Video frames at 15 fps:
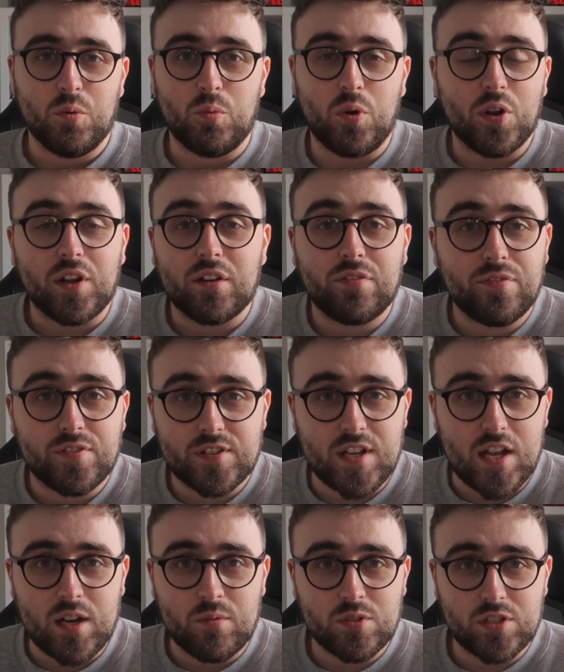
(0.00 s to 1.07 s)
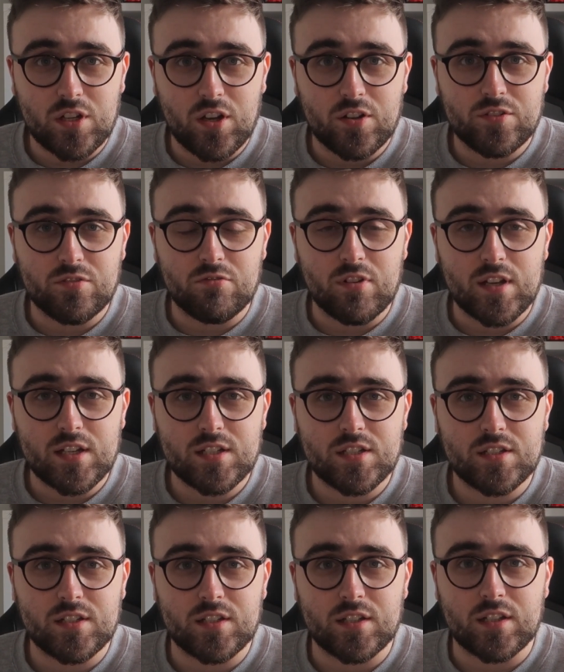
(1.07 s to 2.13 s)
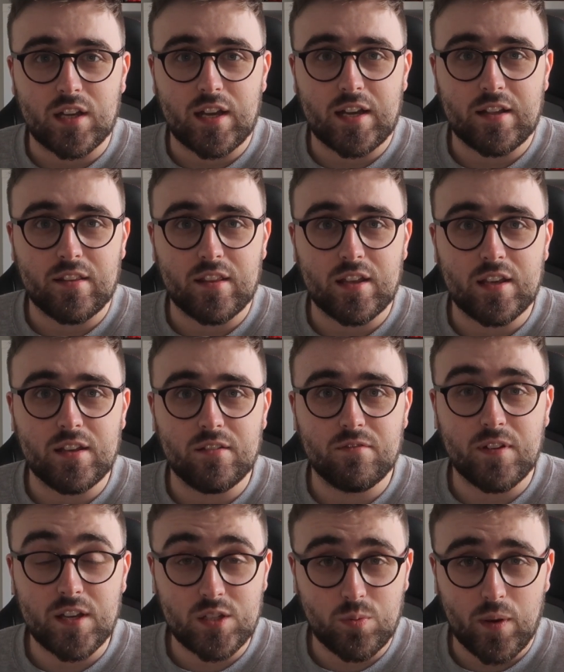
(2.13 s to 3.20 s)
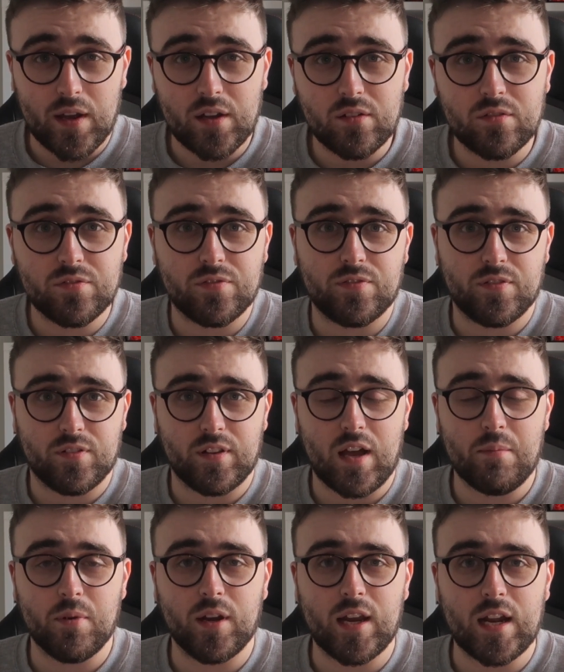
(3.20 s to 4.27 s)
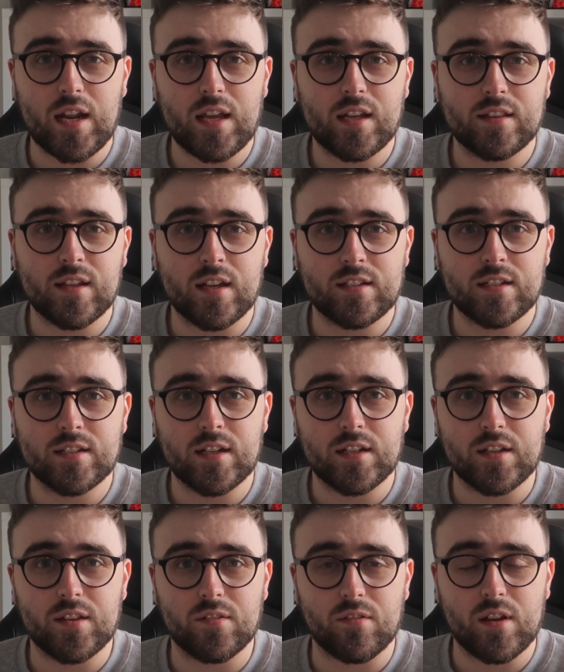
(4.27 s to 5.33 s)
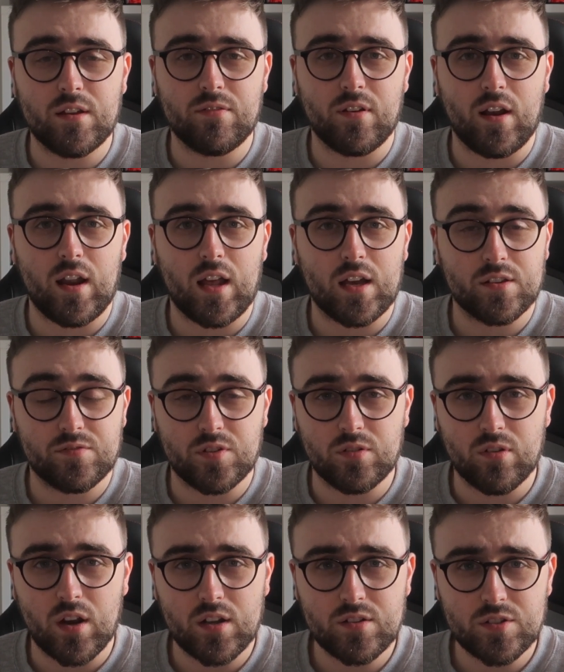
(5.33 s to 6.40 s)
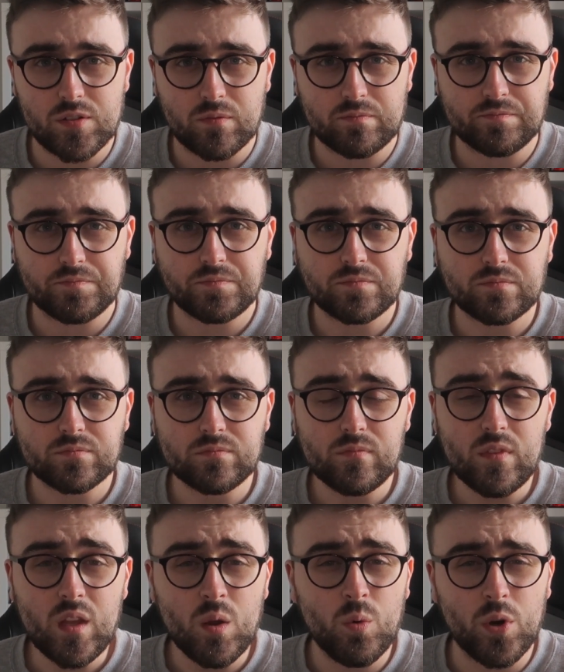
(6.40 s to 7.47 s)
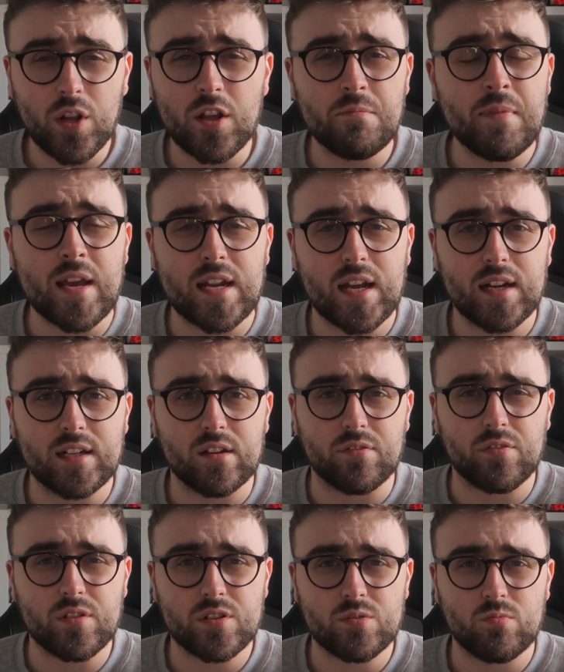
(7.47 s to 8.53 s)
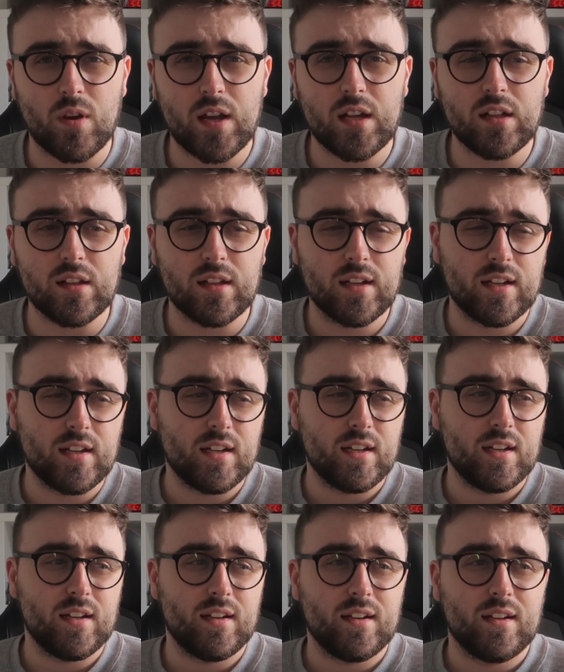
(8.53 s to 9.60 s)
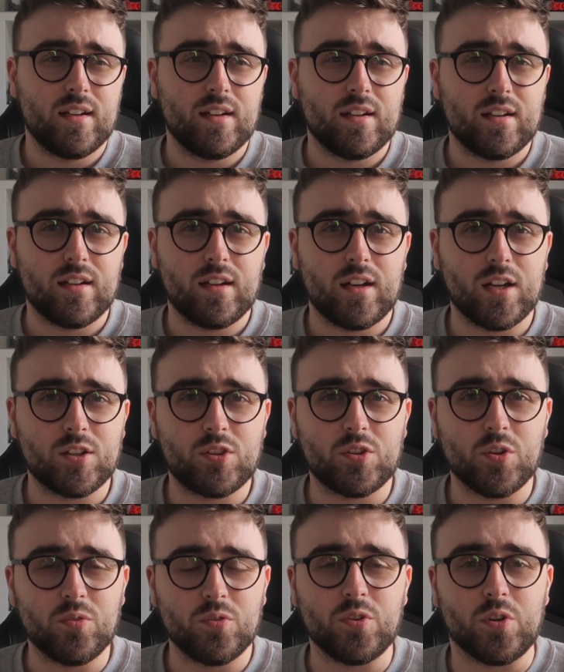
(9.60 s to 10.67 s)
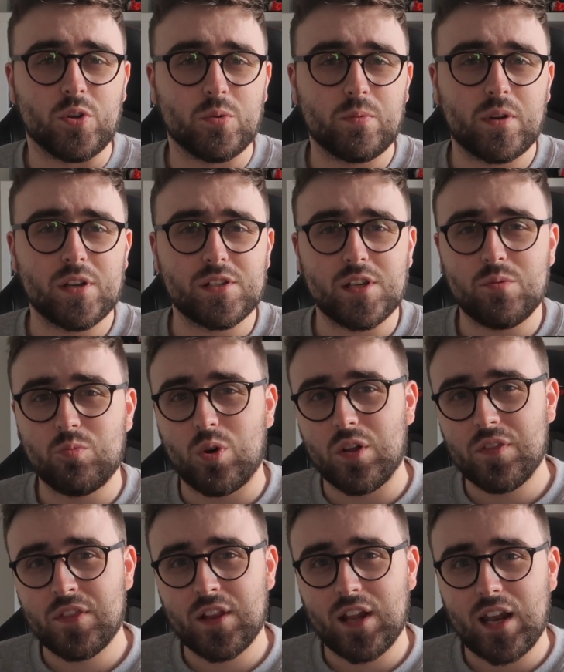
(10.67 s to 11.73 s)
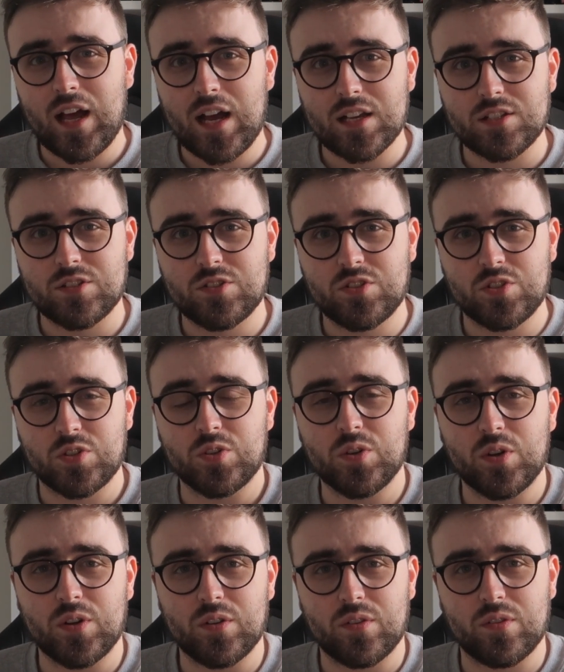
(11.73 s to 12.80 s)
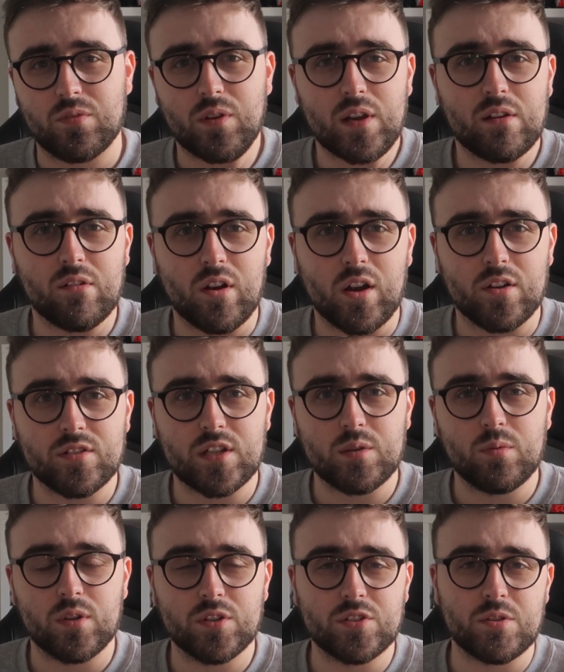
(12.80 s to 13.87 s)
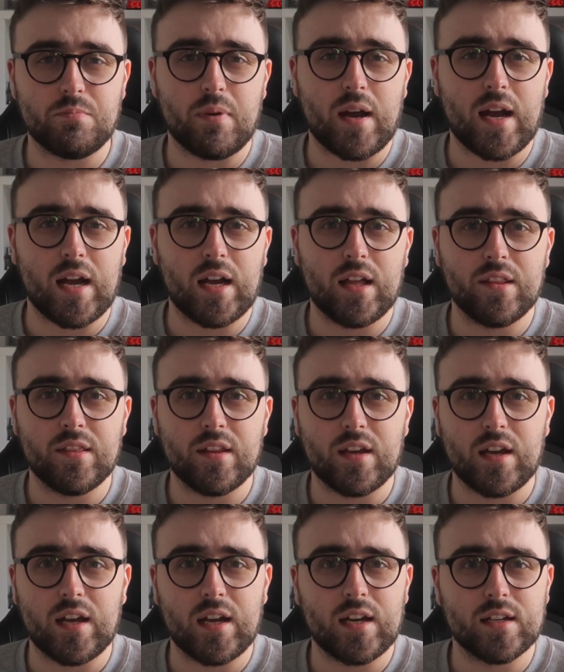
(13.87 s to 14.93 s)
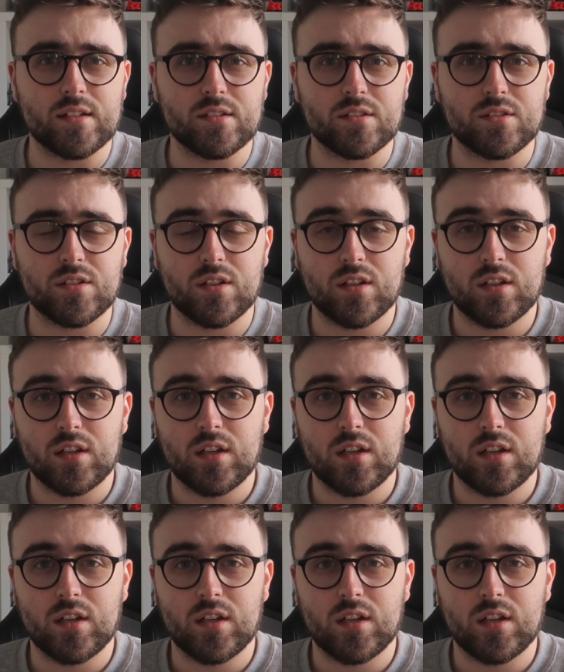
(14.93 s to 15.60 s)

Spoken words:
what if Senna was allowed to race the V12 Lamborghini in 1993 for the last few rounds? Would it have made any difference? Well, I don't know, because he won the last two out of three rounds. He won Japan and